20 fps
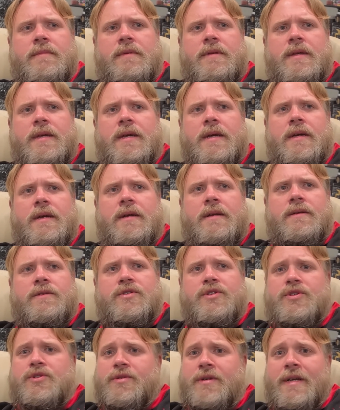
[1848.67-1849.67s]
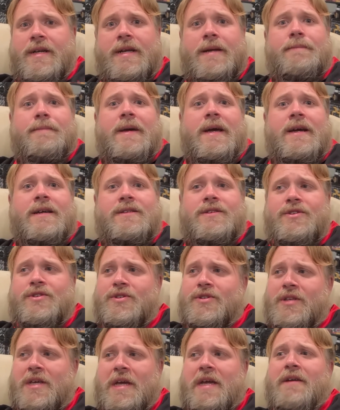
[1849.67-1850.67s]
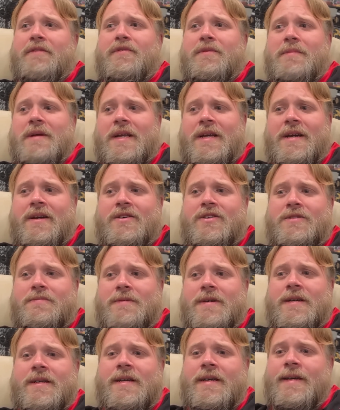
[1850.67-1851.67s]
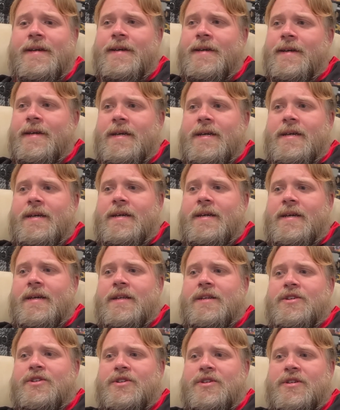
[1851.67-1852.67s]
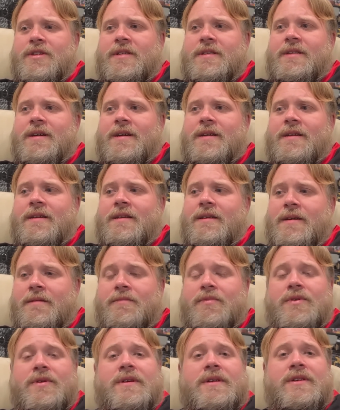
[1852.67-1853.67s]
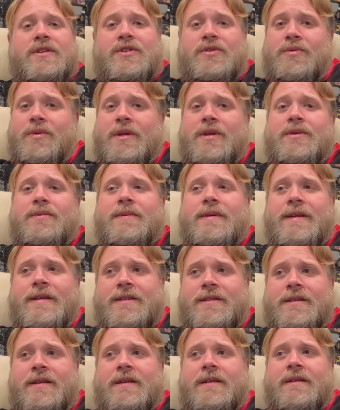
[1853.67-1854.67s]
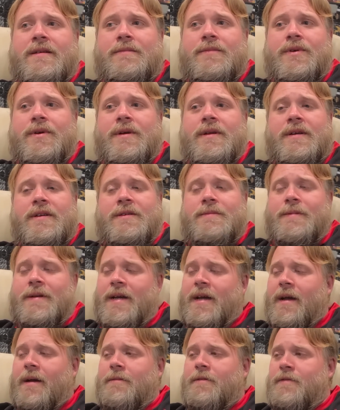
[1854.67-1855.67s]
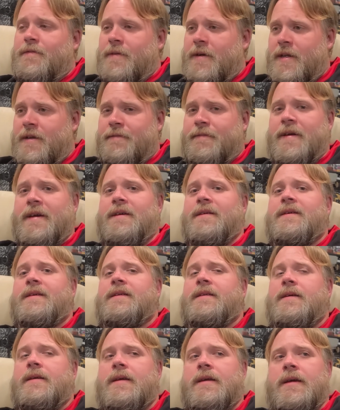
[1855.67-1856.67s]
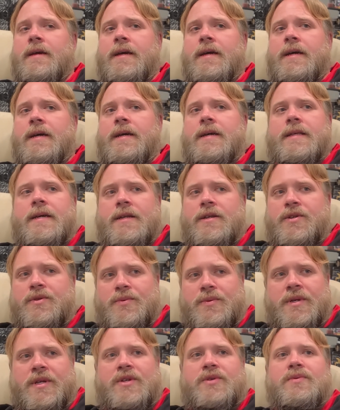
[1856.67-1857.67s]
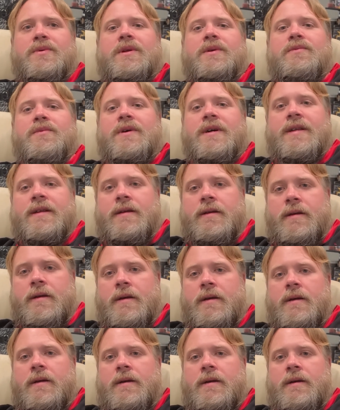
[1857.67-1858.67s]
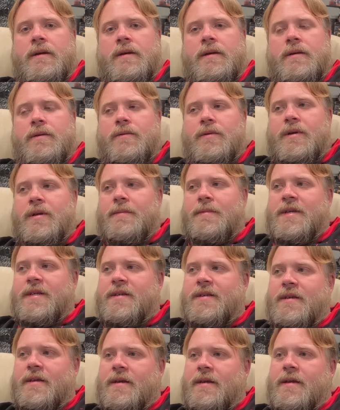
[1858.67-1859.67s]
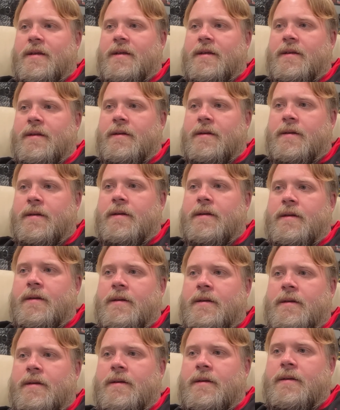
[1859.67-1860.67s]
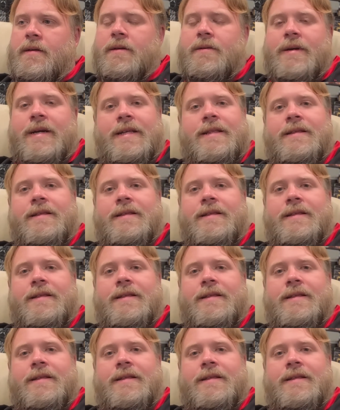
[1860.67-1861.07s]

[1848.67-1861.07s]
And just trying to get past it just like everybody else. But it has just done a number on us. 2020 has done a number on us. But I have a funny feeling that in 2021, we're going to be seeing great